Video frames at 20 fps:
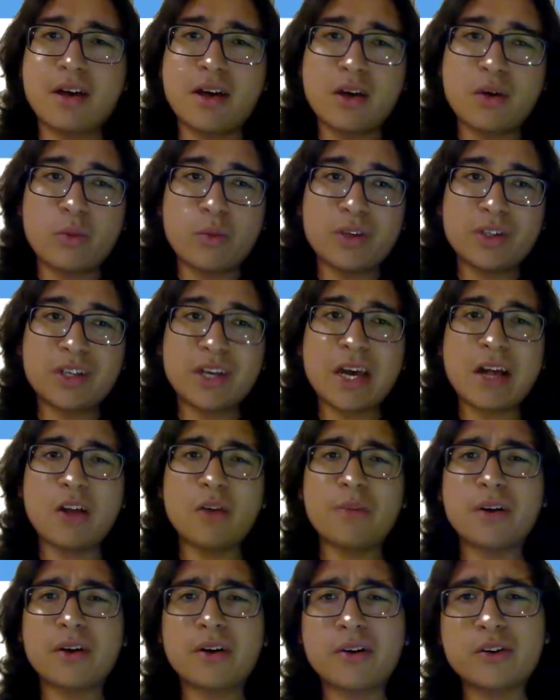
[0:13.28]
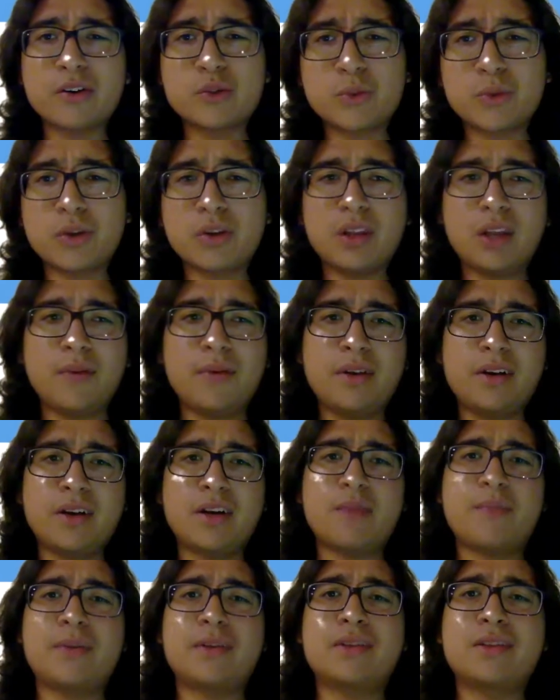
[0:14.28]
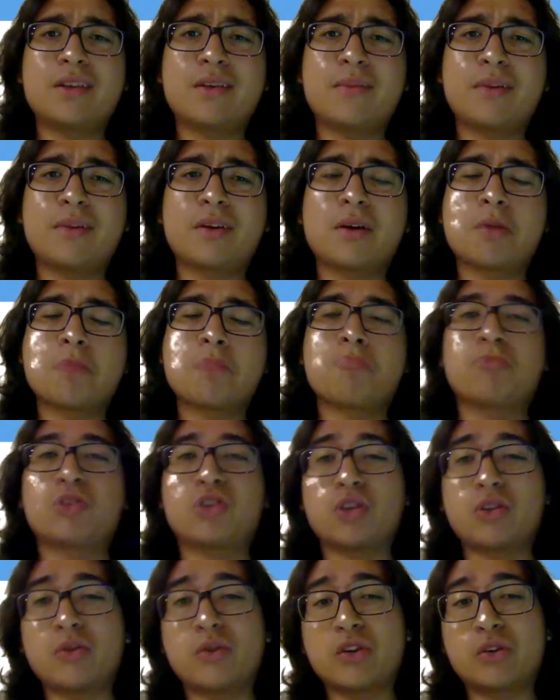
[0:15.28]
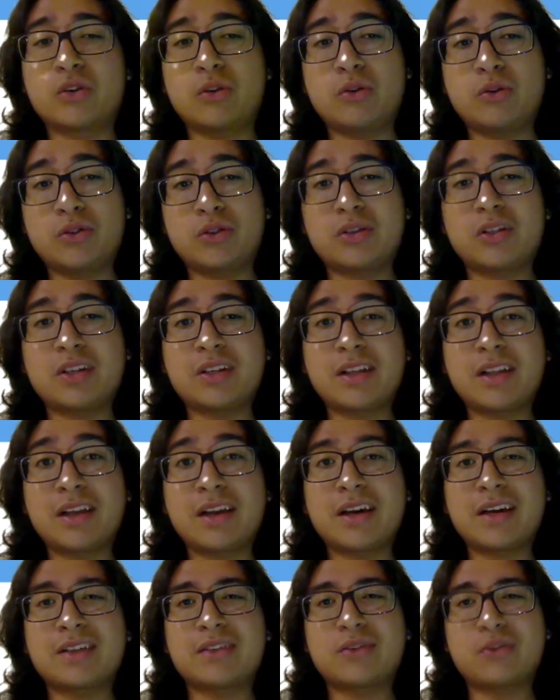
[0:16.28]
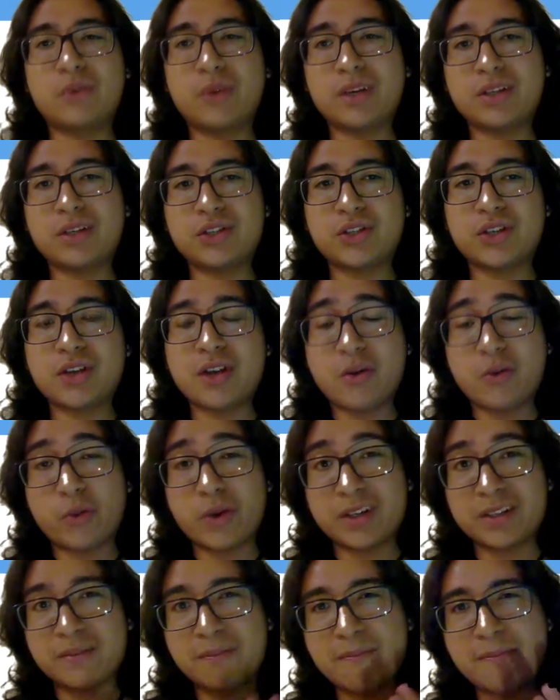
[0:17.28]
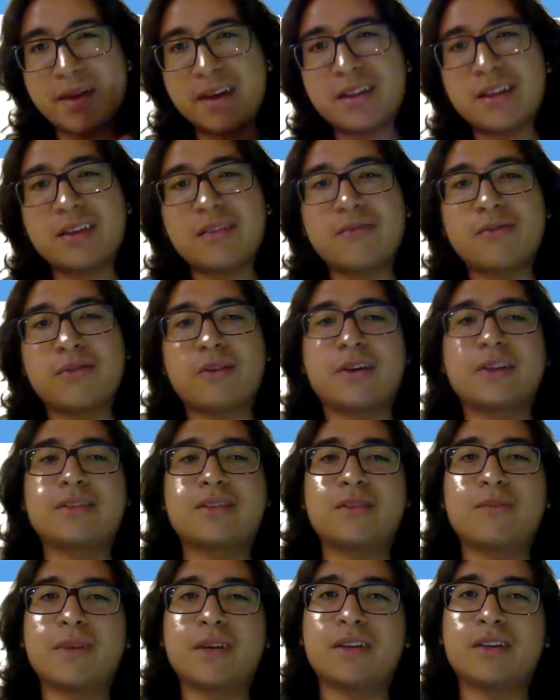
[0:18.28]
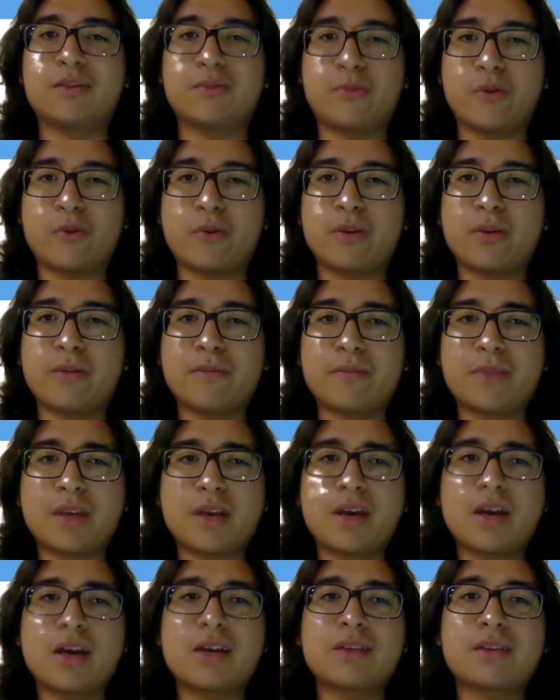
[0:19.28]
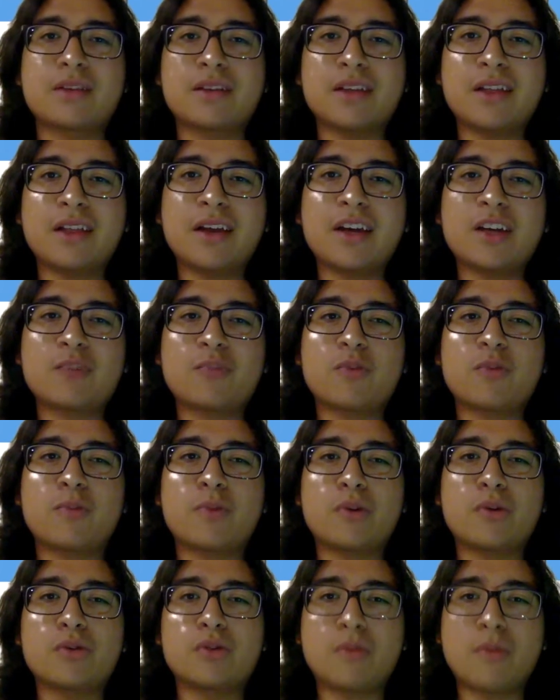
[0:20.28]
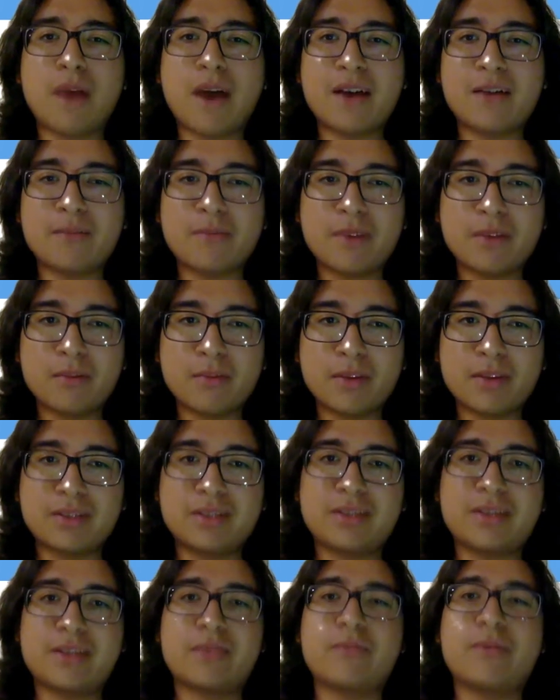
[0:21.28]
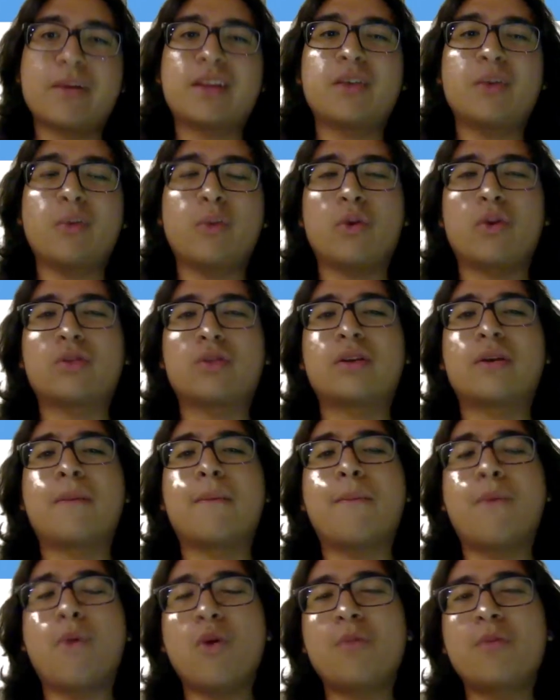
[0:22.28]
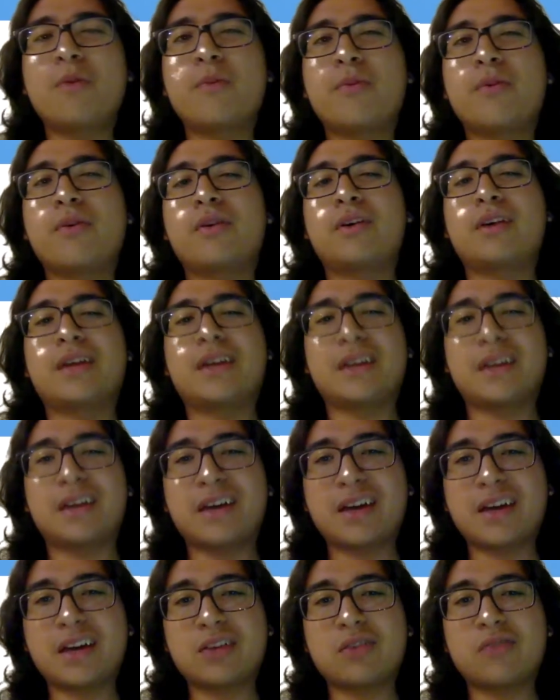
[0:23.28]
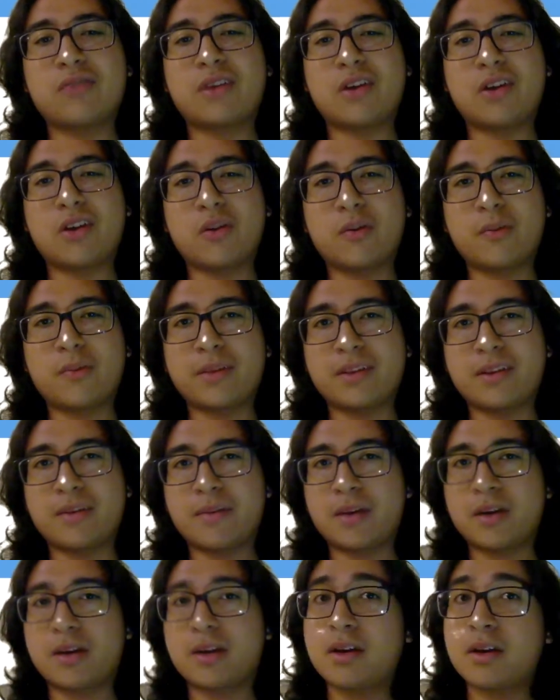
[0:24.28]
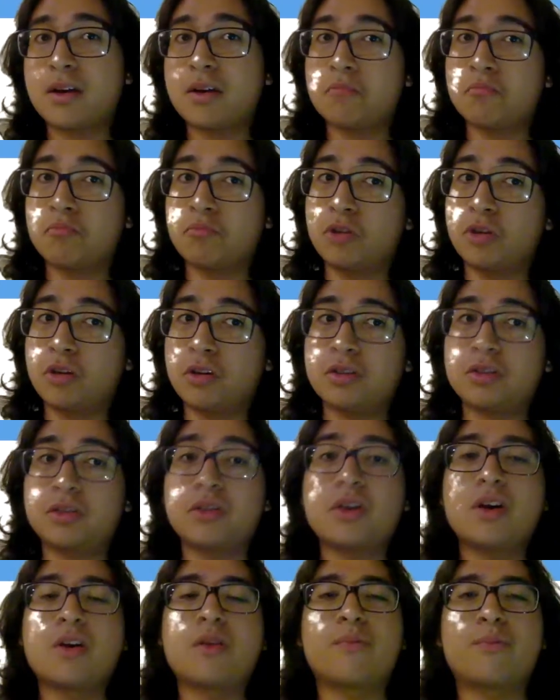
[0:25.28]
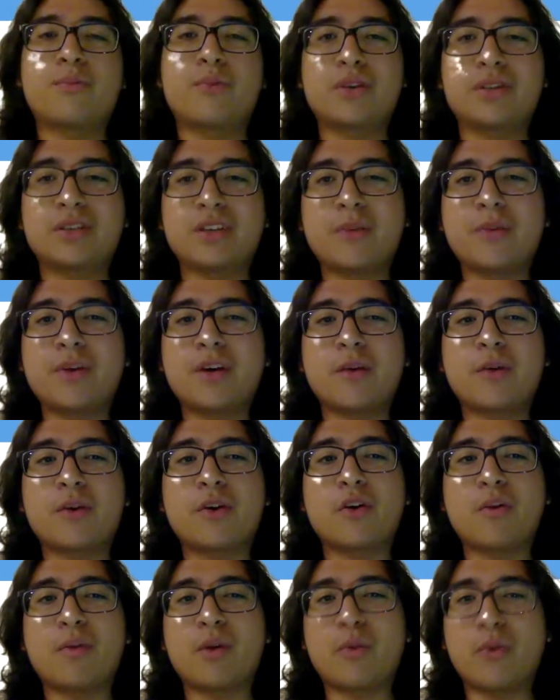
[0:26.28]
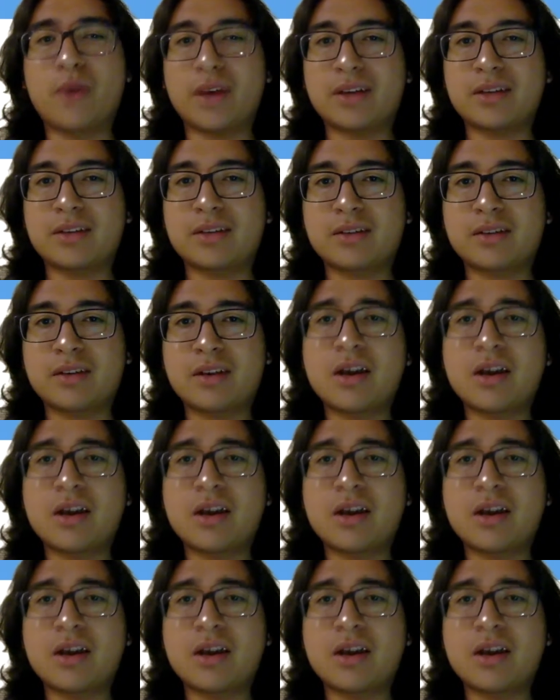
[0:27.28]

which helped because we are living in a pandemic, so the resolution the delegates reached was mainly influenced by this problem. The delegates proposed some amendments that made the world more prepared in case of another pandemic, thus preserving our human rights.